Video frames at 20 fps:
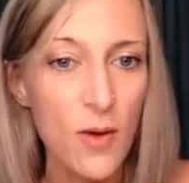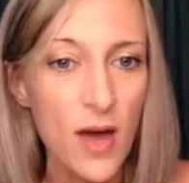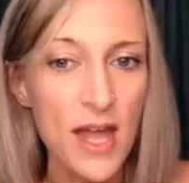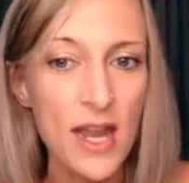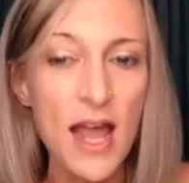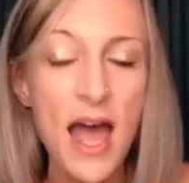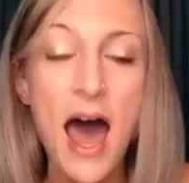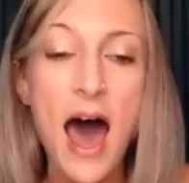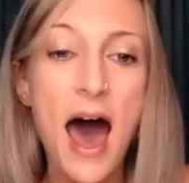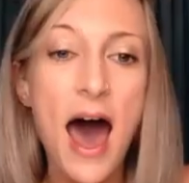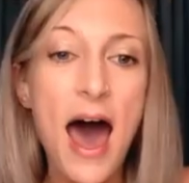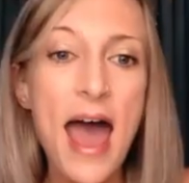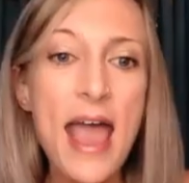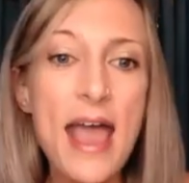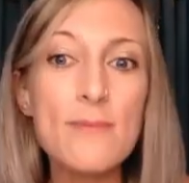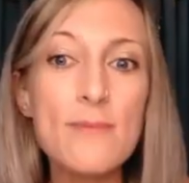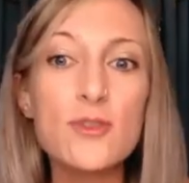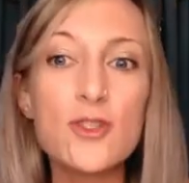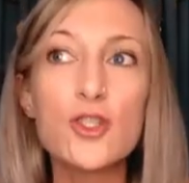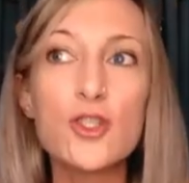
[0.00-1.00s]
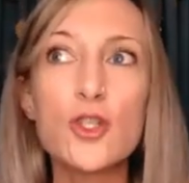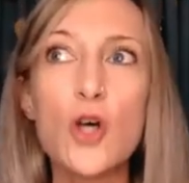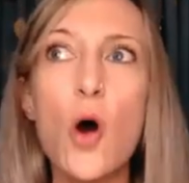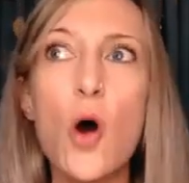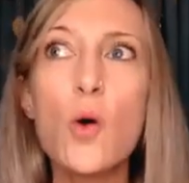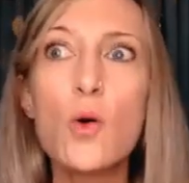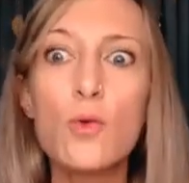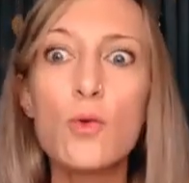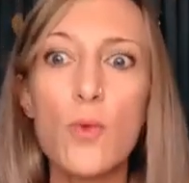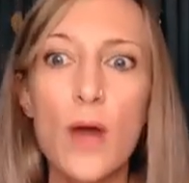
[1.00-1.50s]
And I am
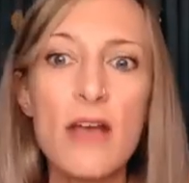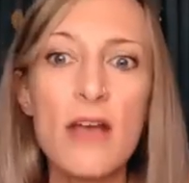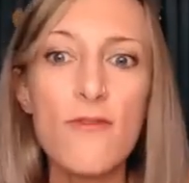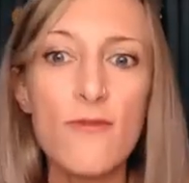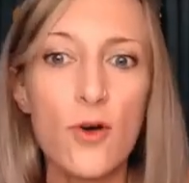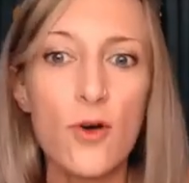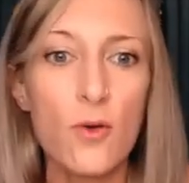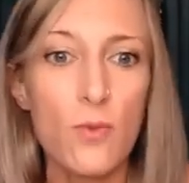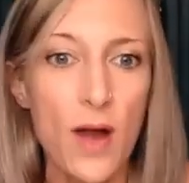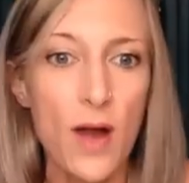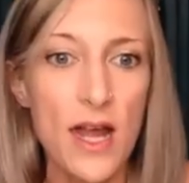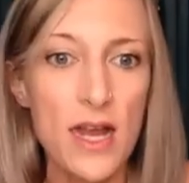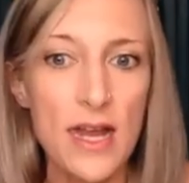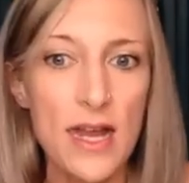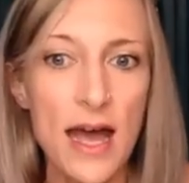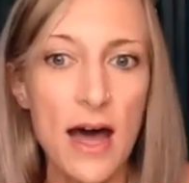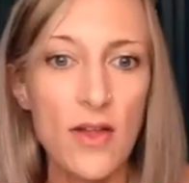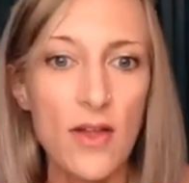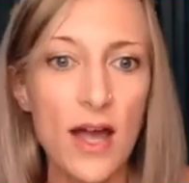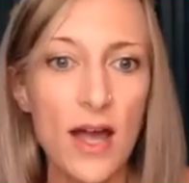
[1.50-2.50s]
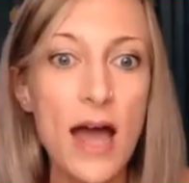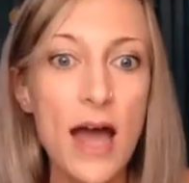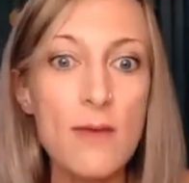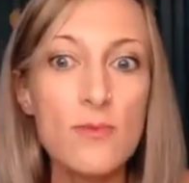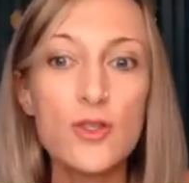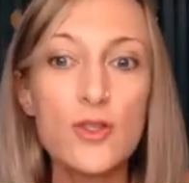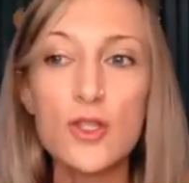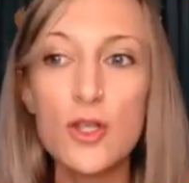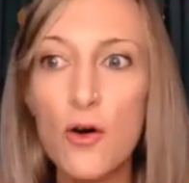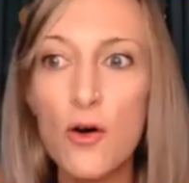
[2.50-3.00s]
so grateful right now. Like, I
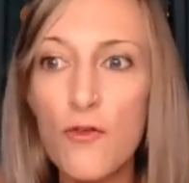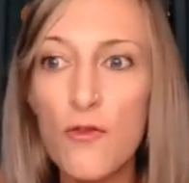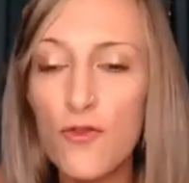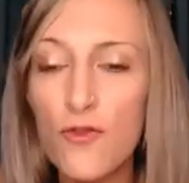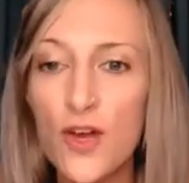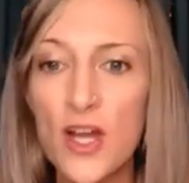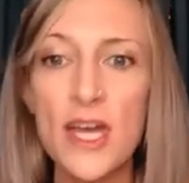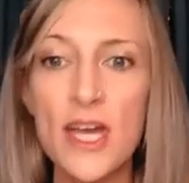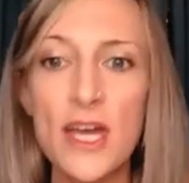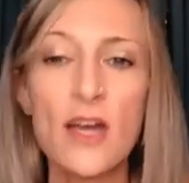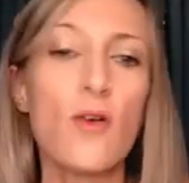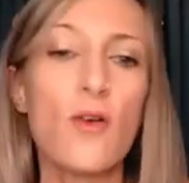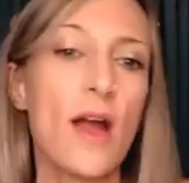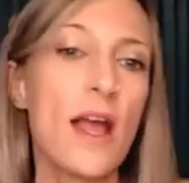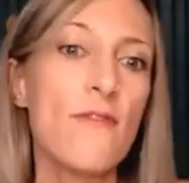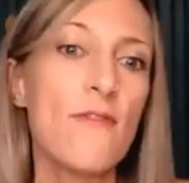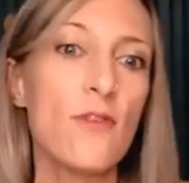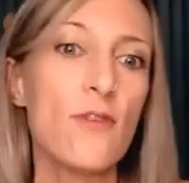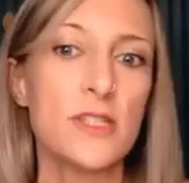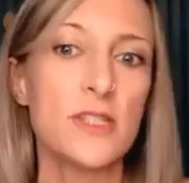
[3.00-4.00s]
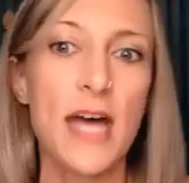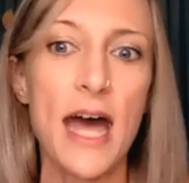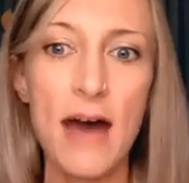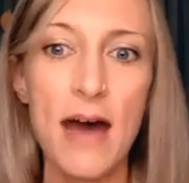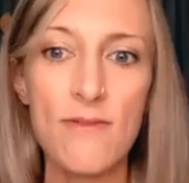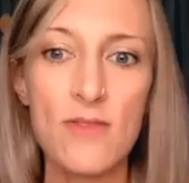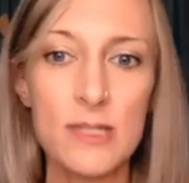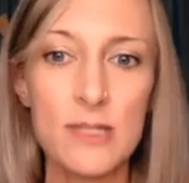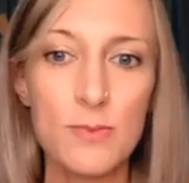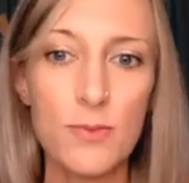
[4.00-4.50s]
am so freaking grateful to
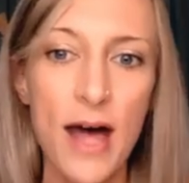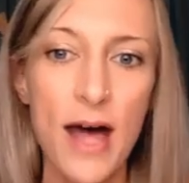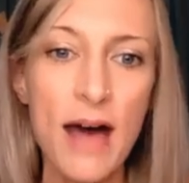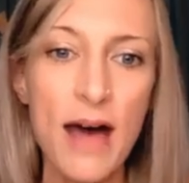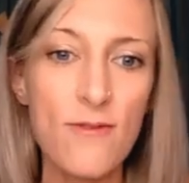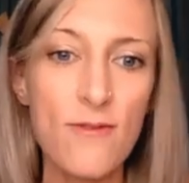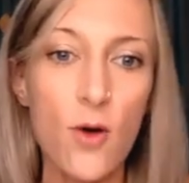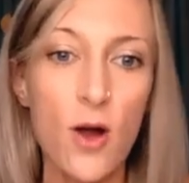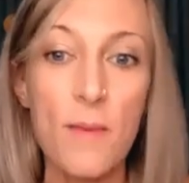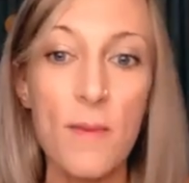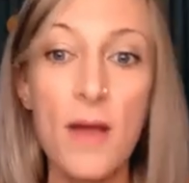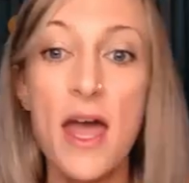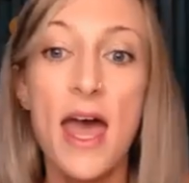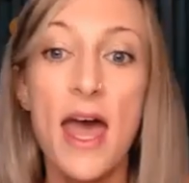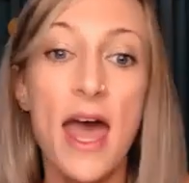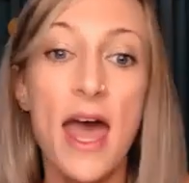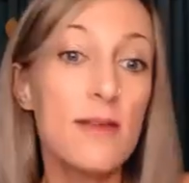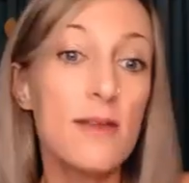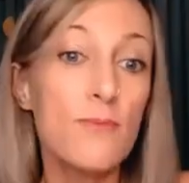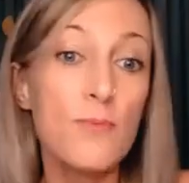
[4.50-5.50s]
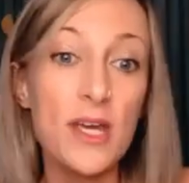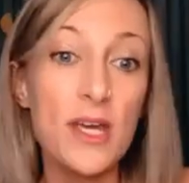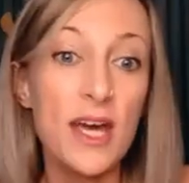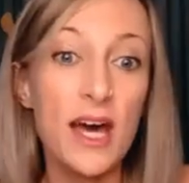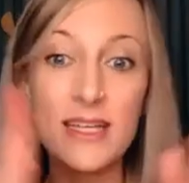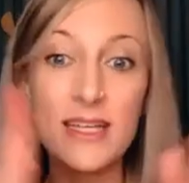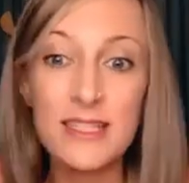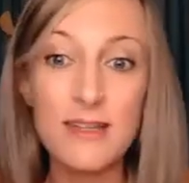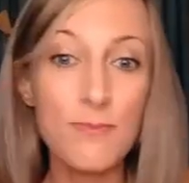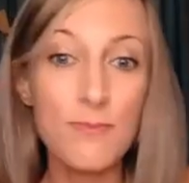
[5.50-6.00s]
have this platform
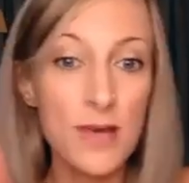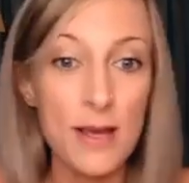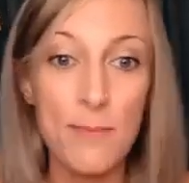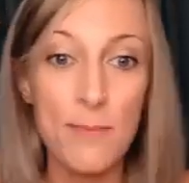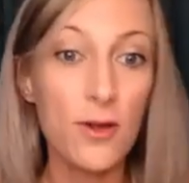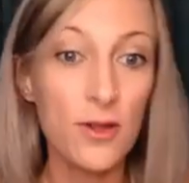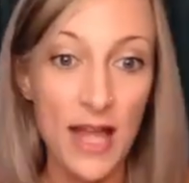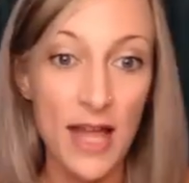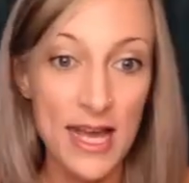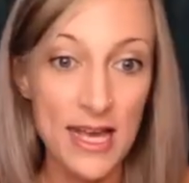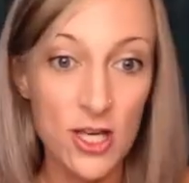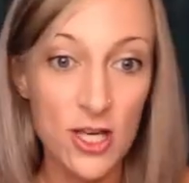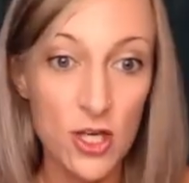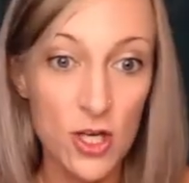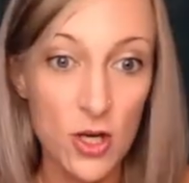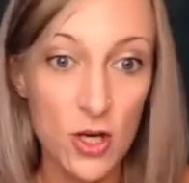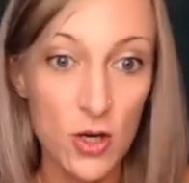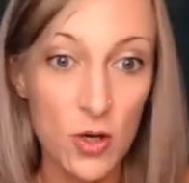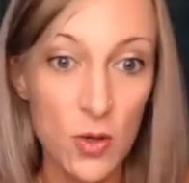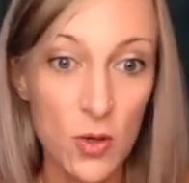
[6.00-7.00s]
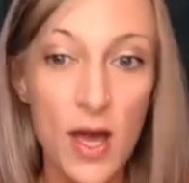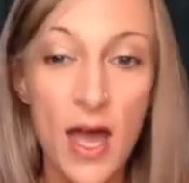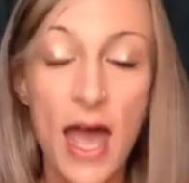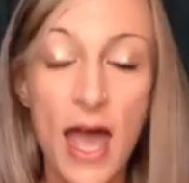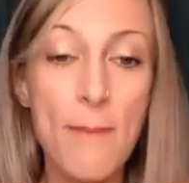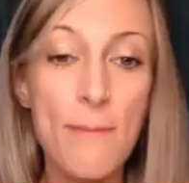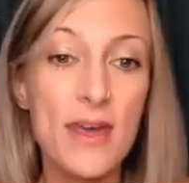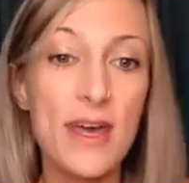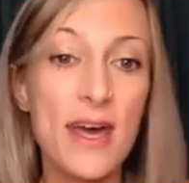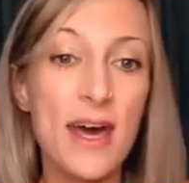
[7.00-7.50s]
because of people like you,
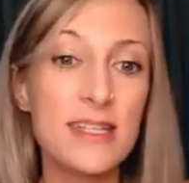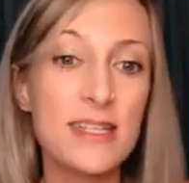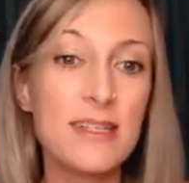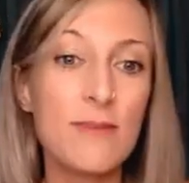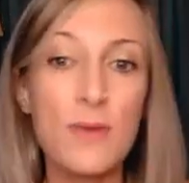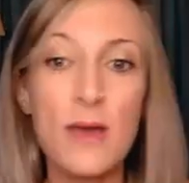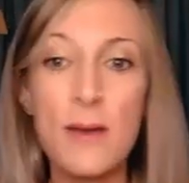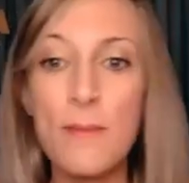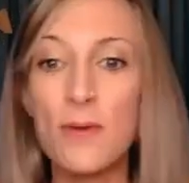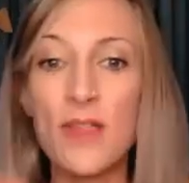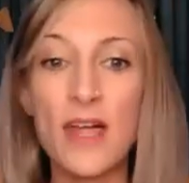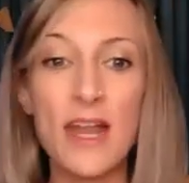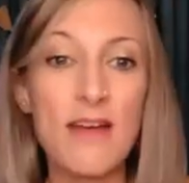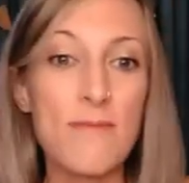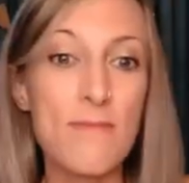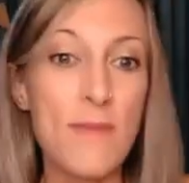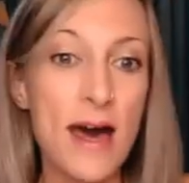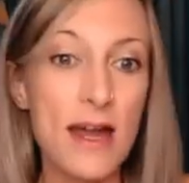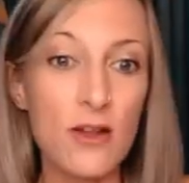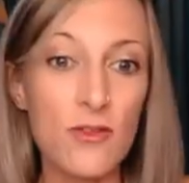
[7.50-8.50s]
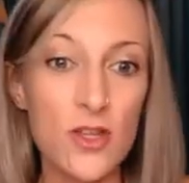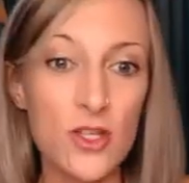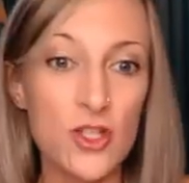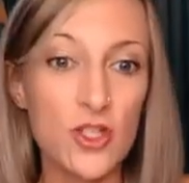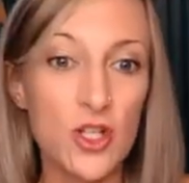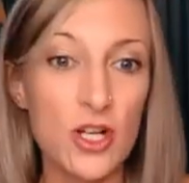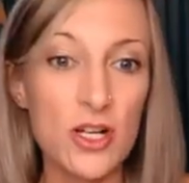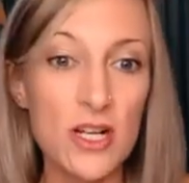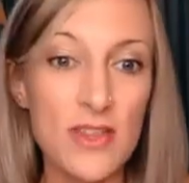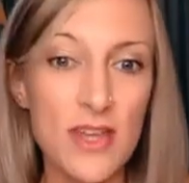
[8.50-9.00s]
and because of people that I've met on this
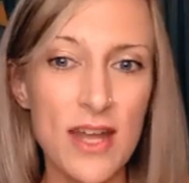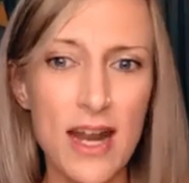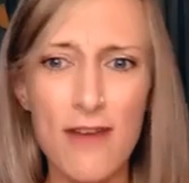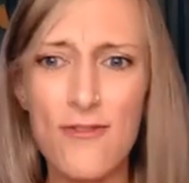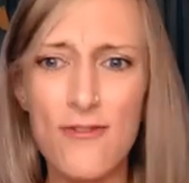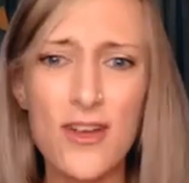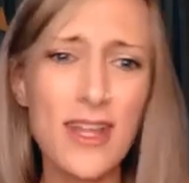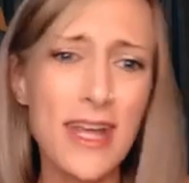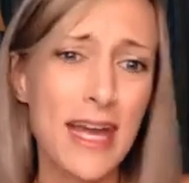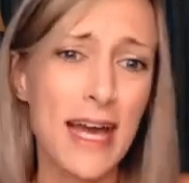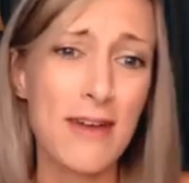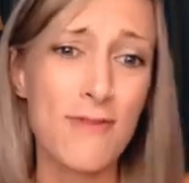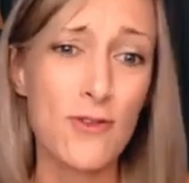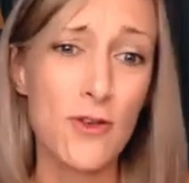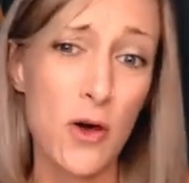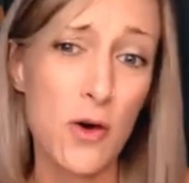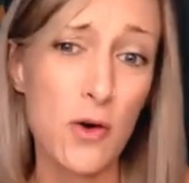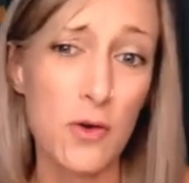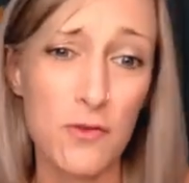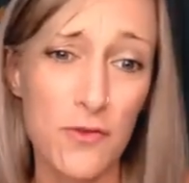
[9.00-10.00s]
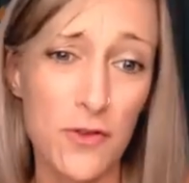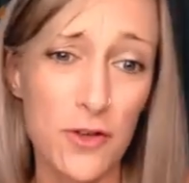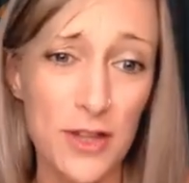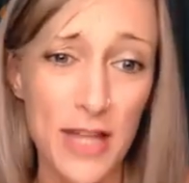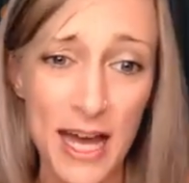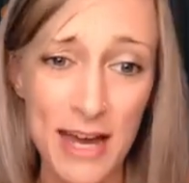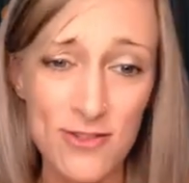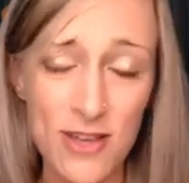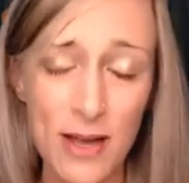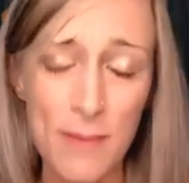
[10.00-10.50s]
journey that I feel like I've known for
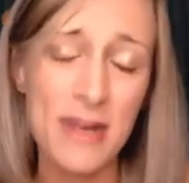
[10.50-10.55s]
life.